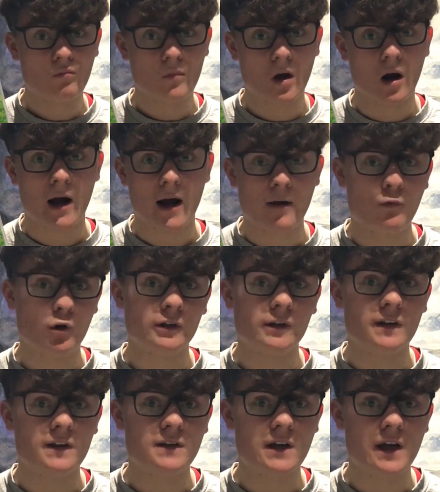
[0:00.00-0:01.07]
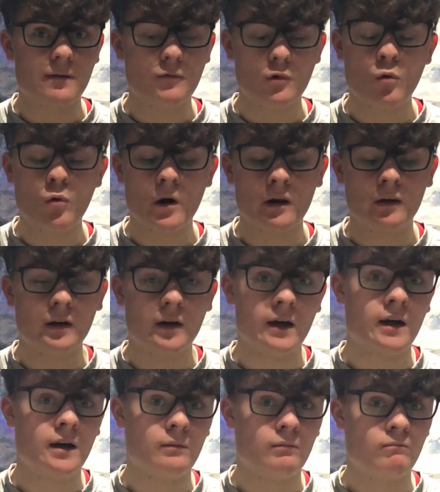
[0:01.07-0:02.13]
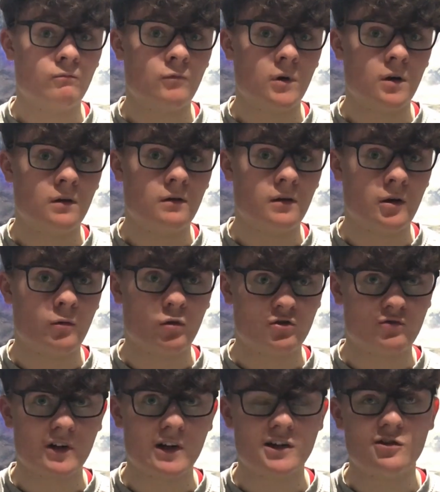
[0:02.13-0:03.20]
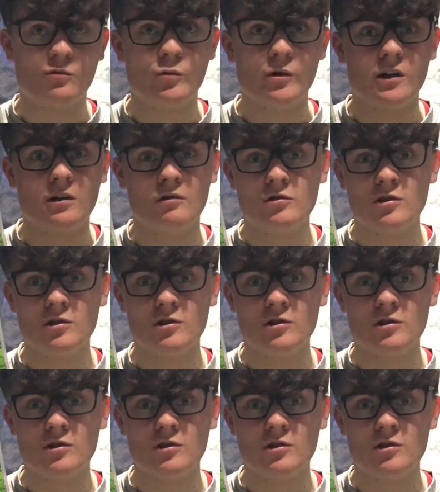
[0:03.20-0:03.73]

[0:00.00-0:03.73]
I have wanted this game for a while. It was released on Wii U,